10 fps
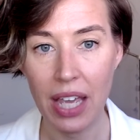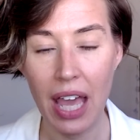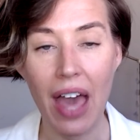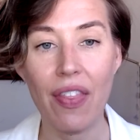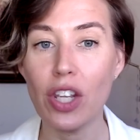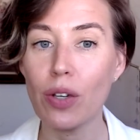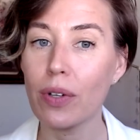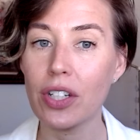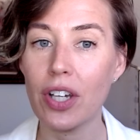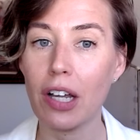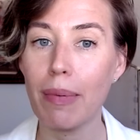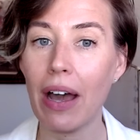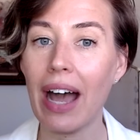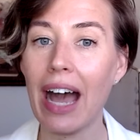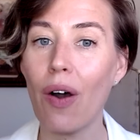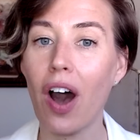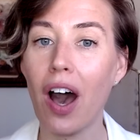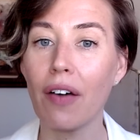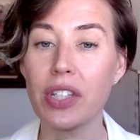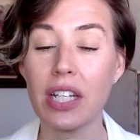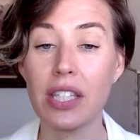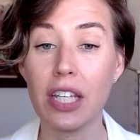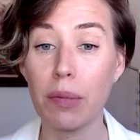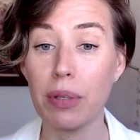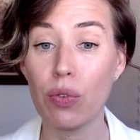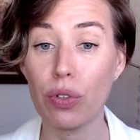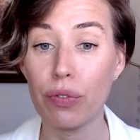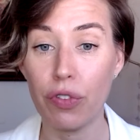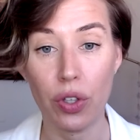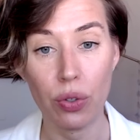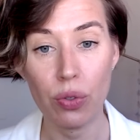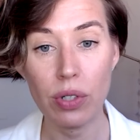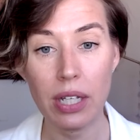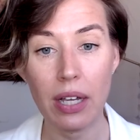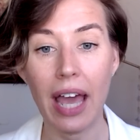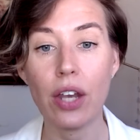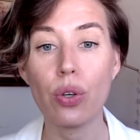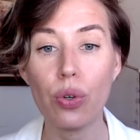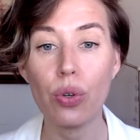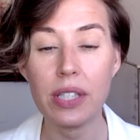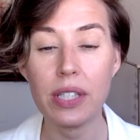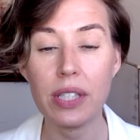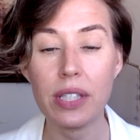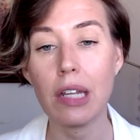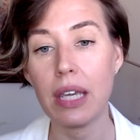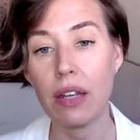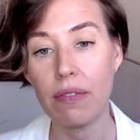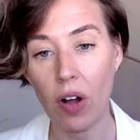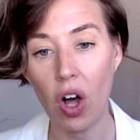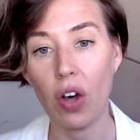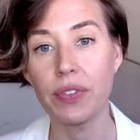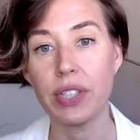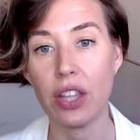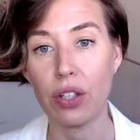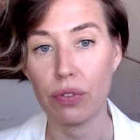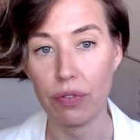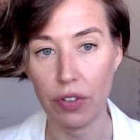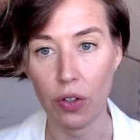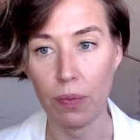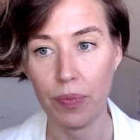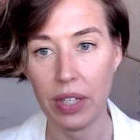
Then you want to talk about how often it's going to be reviewed and who is going to be involved in the review.